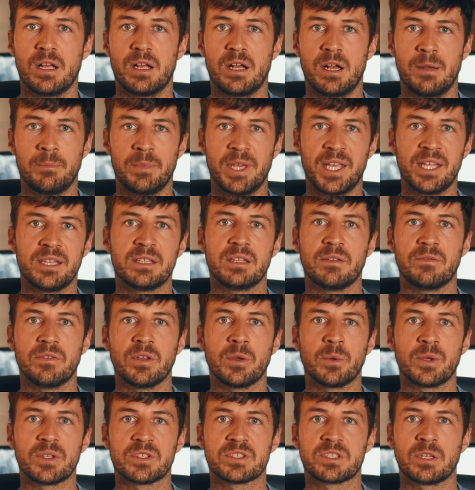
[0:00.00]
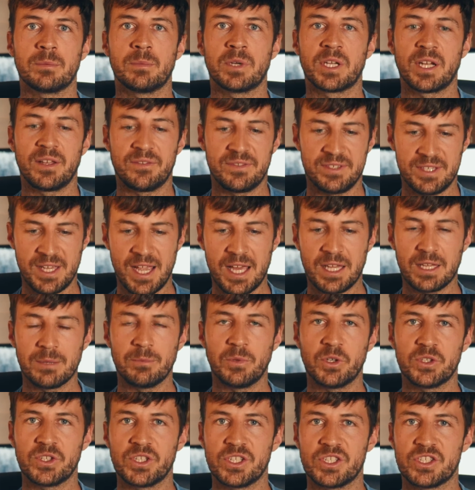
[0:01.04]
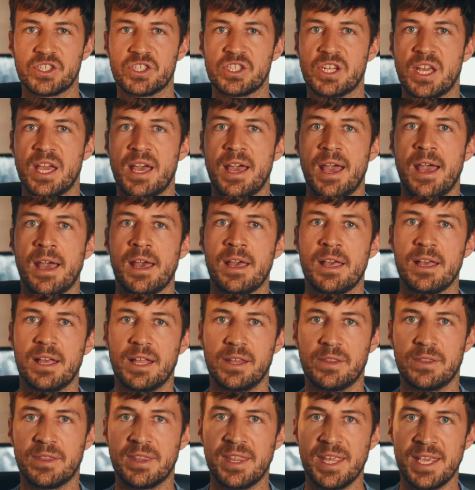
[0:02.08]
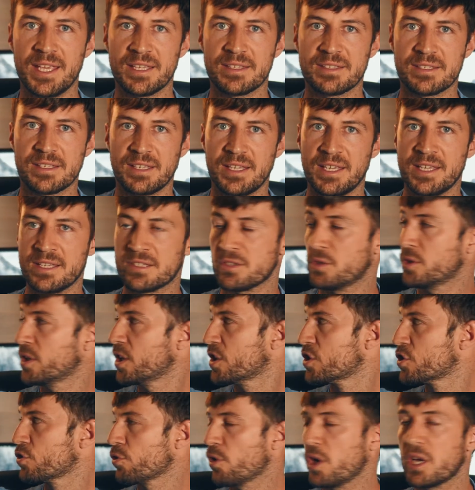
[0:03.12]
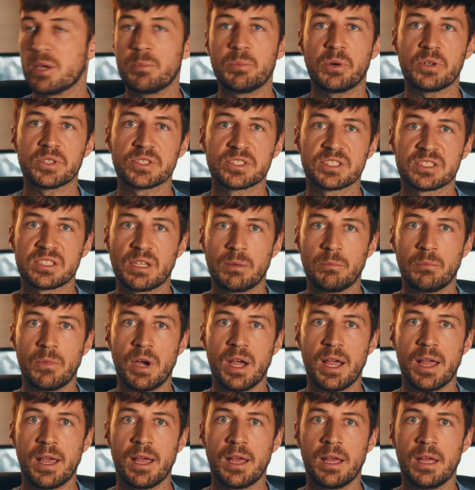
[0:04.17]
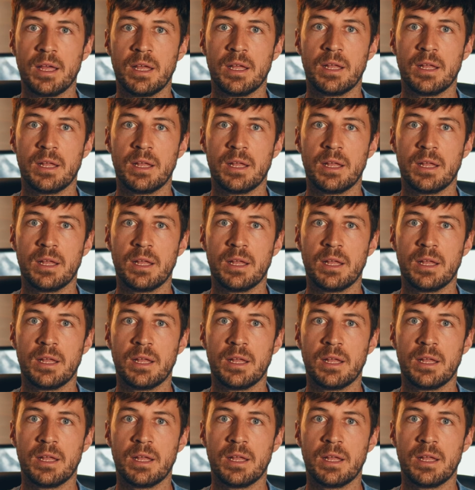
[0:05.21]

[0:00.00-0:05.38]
I'm interviewing someone, I've sat them on this chair, and this is on a tripod somewhere,